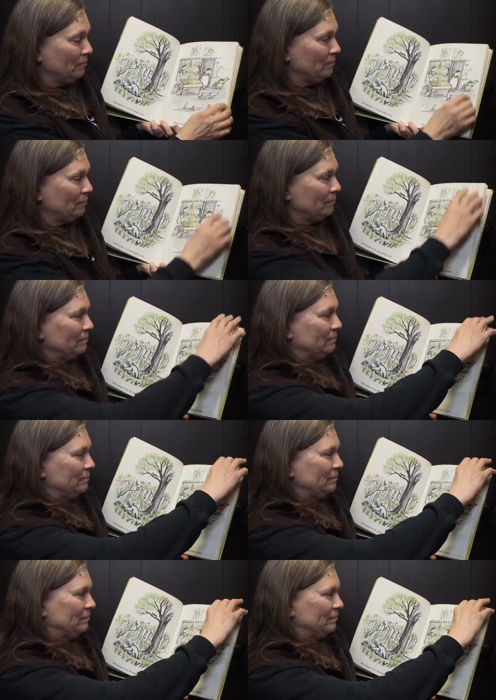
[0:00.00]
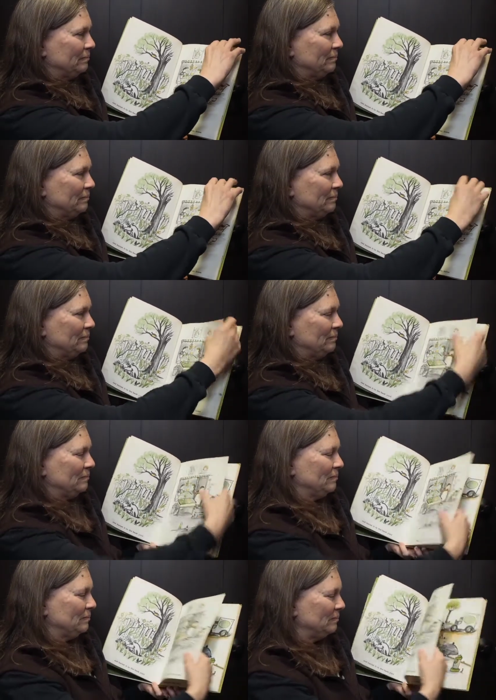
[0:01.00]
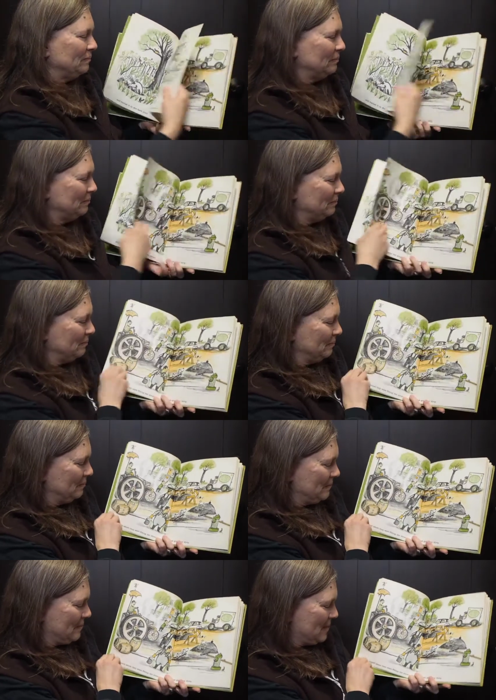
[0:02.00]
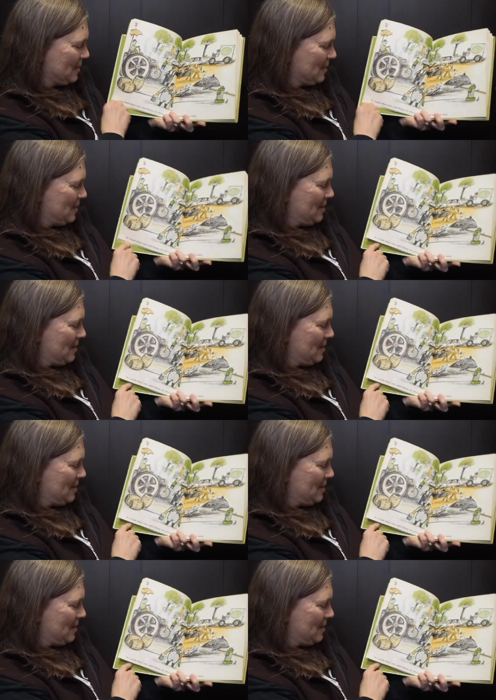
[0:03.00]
[no speech]